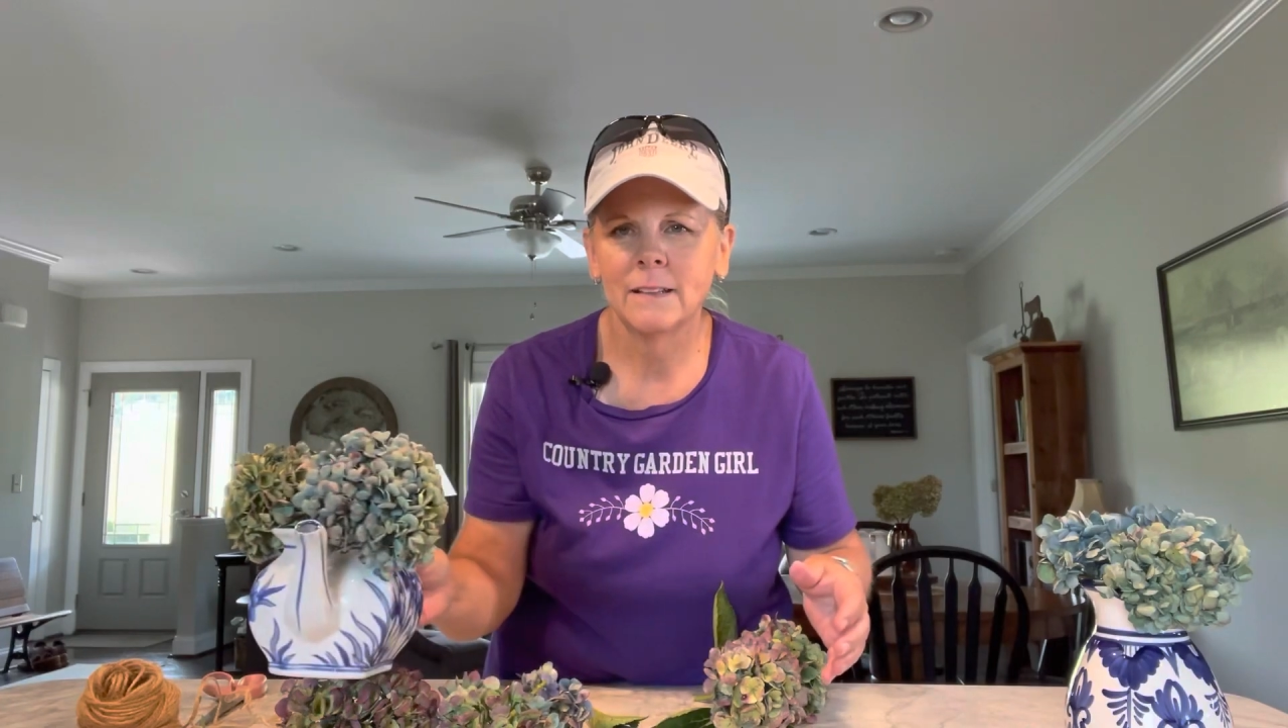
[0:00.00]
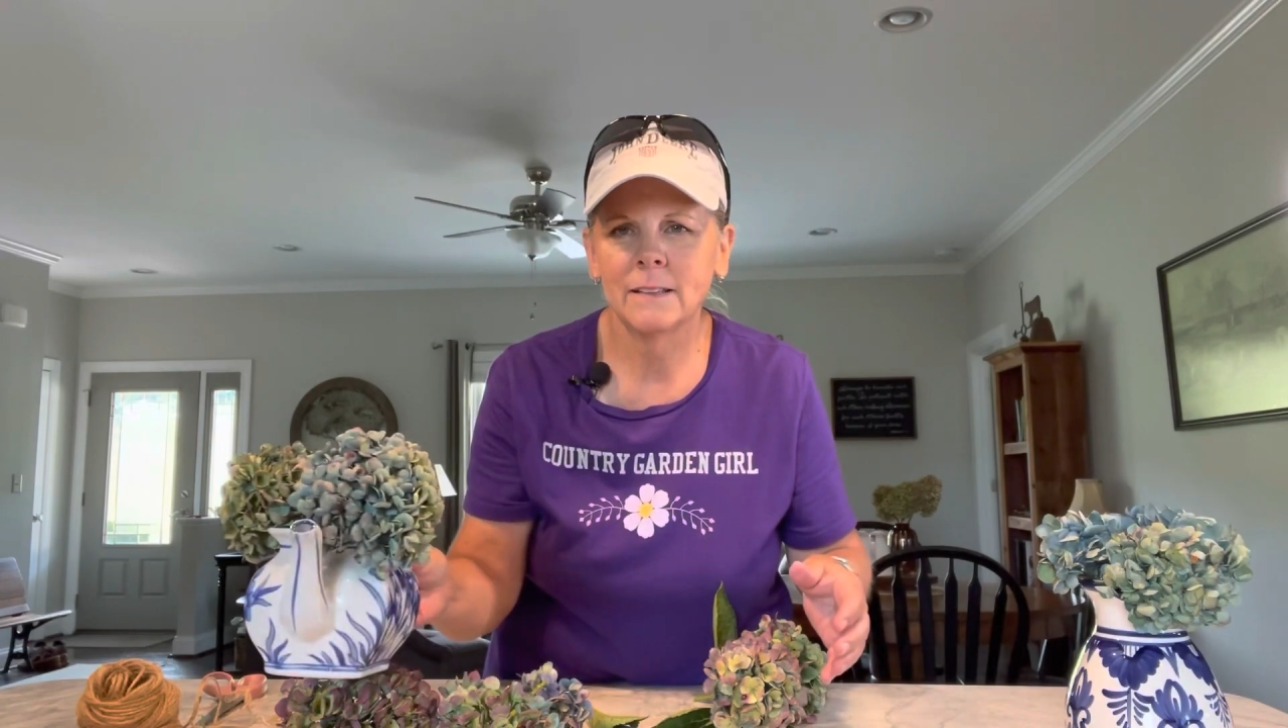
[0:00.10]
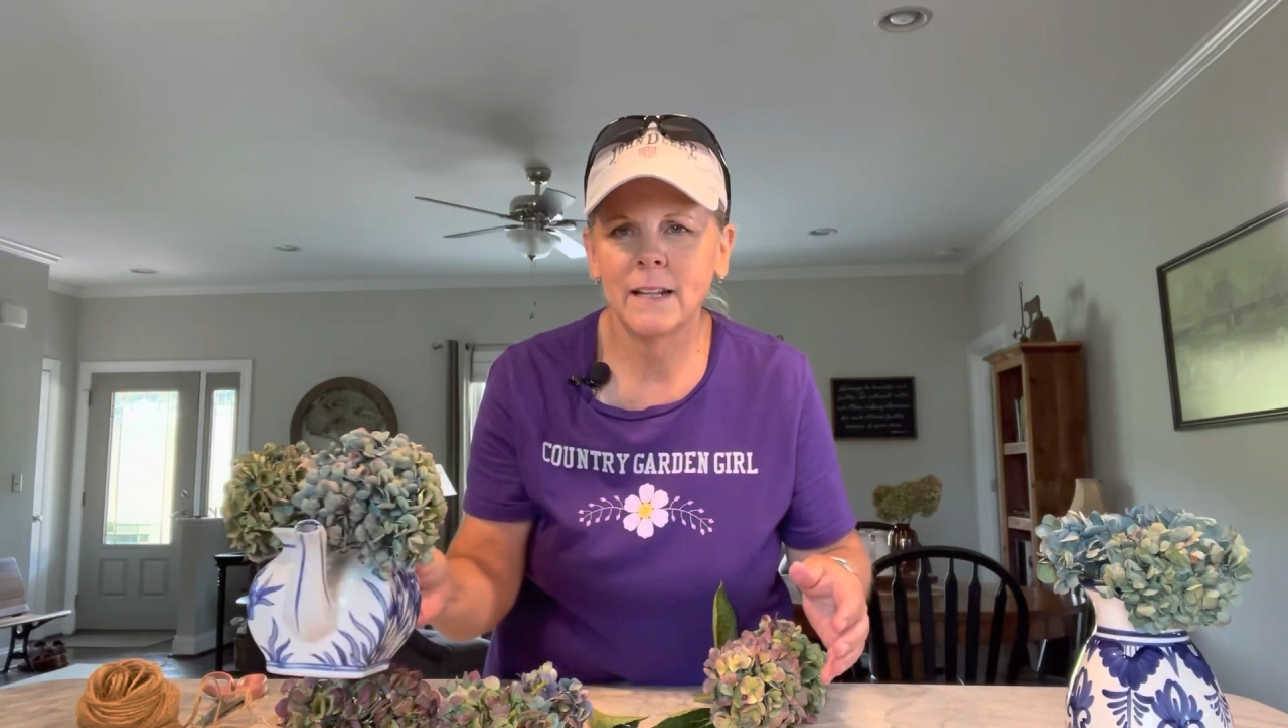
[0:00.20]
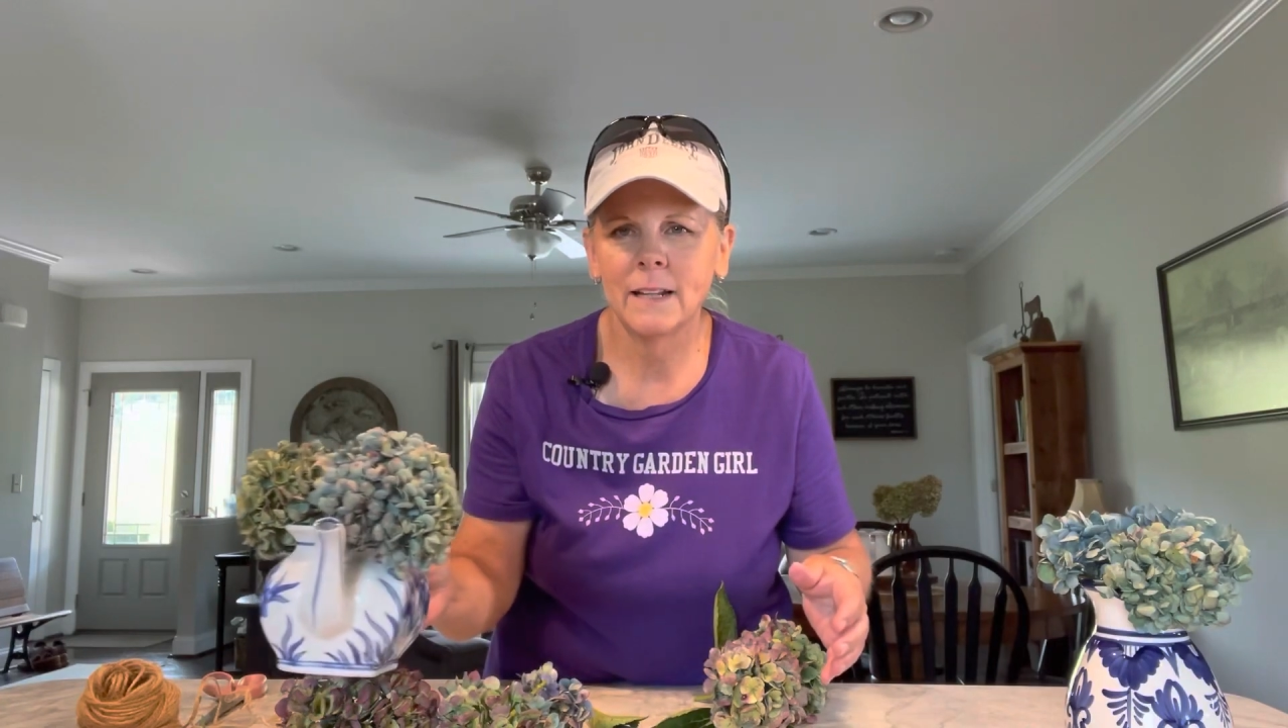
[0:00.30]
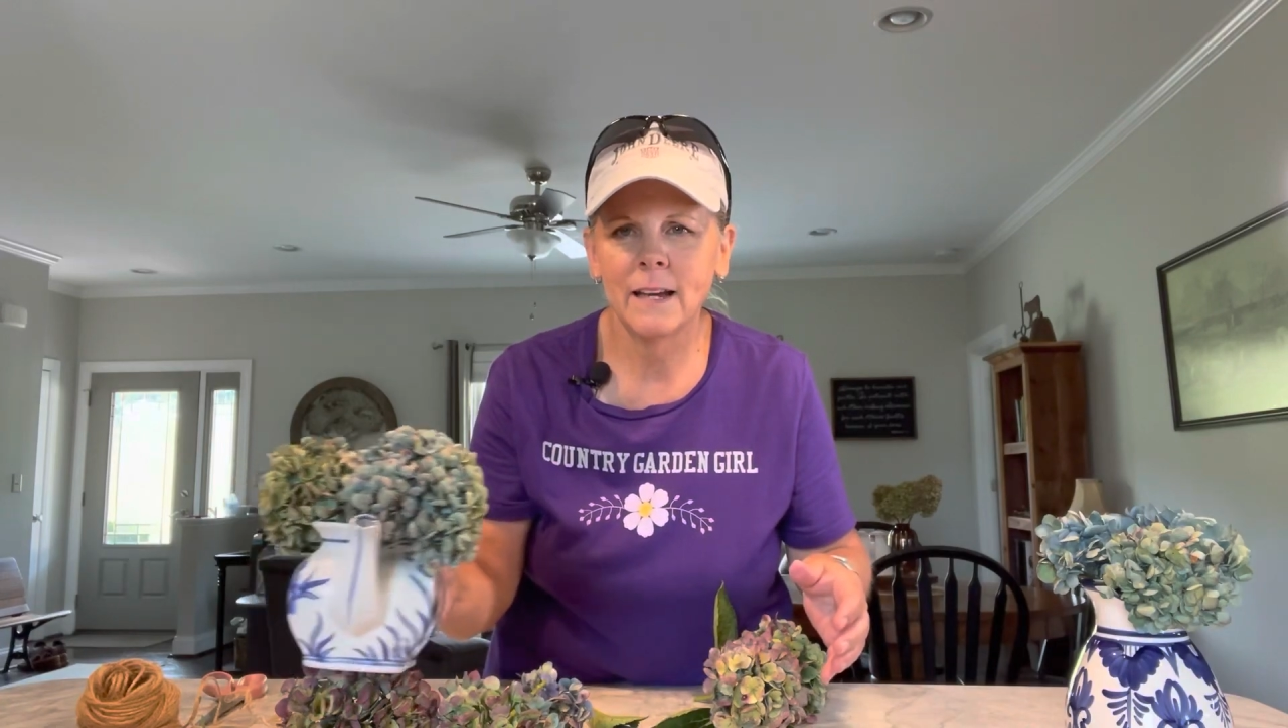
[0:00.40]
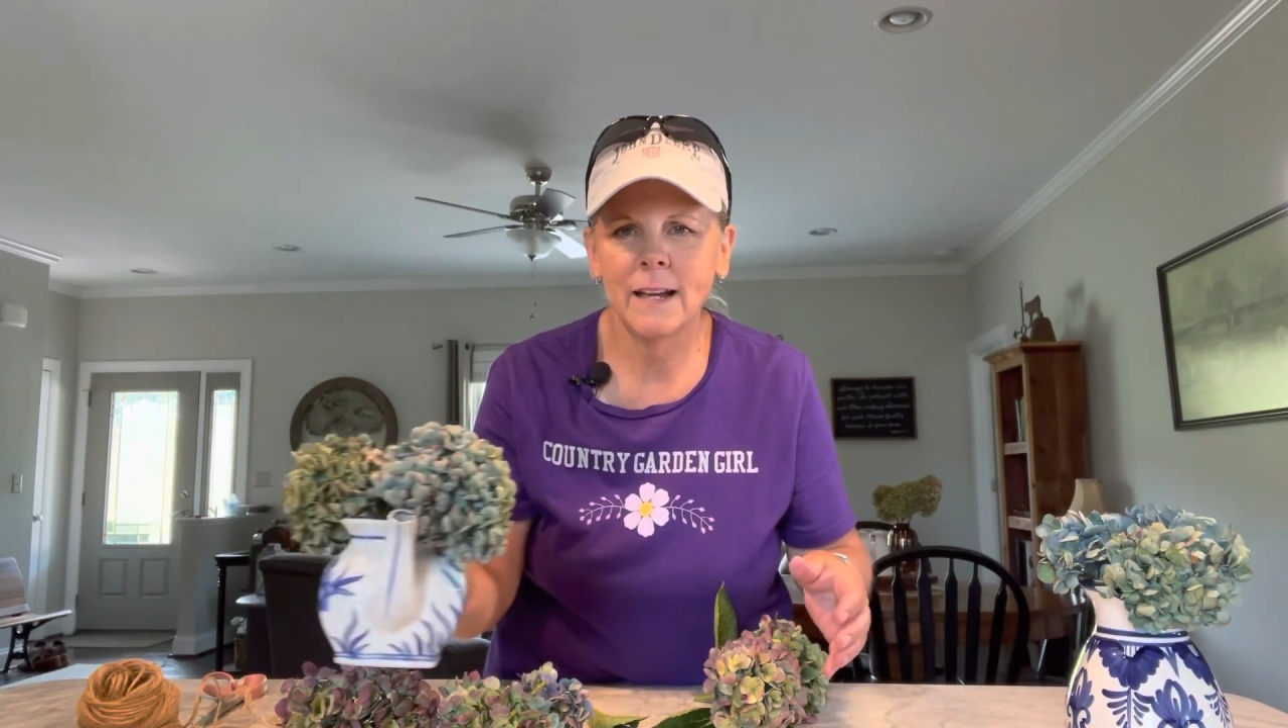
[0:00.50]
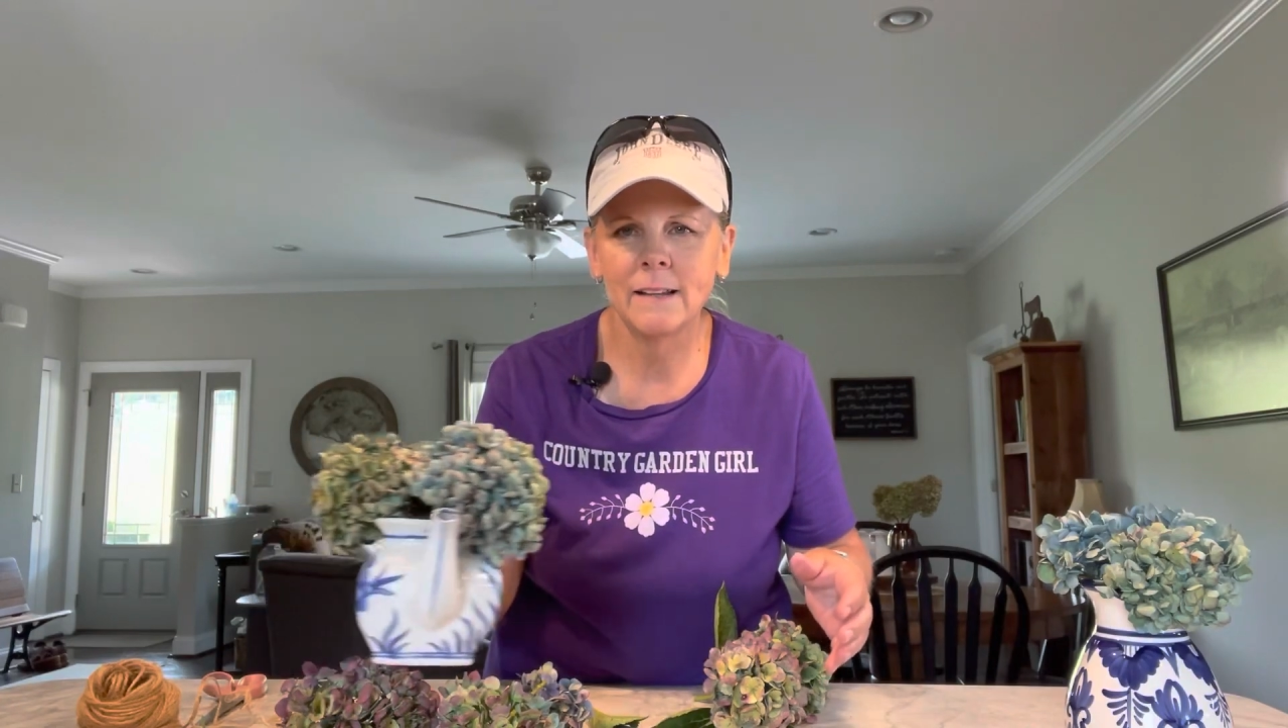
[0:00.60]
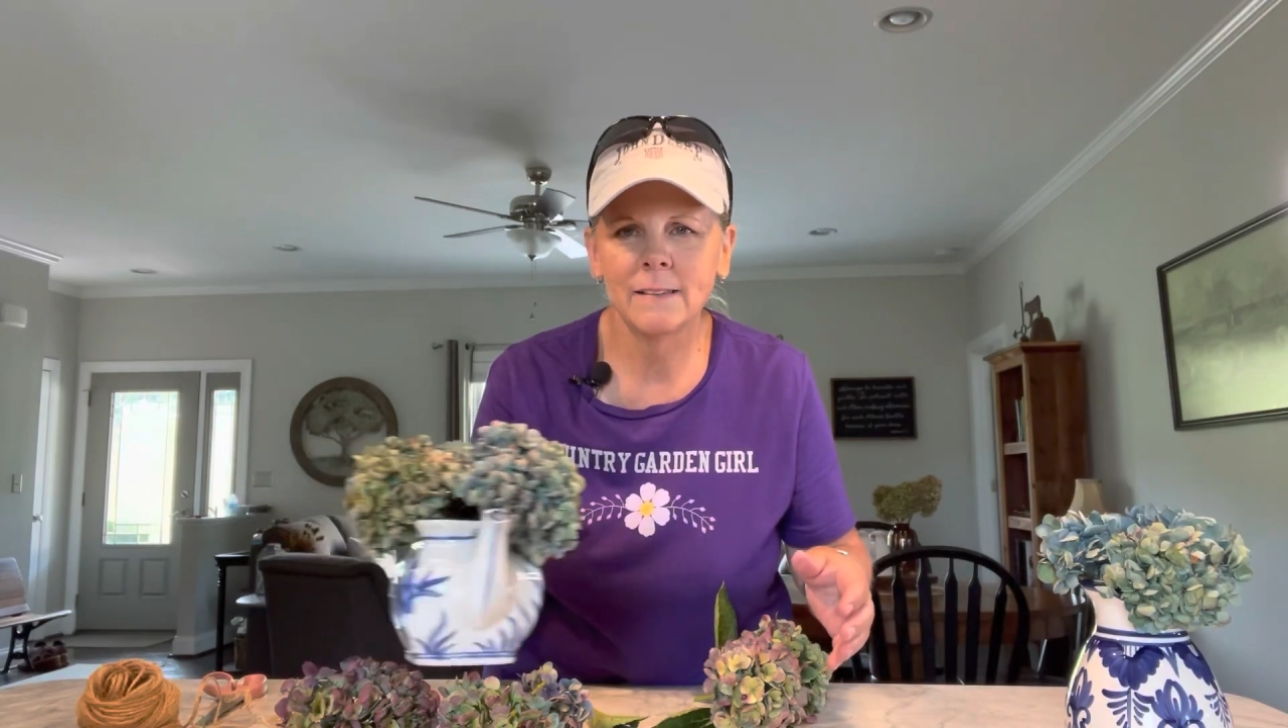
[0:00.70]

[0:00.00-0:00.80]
Isn't that nice?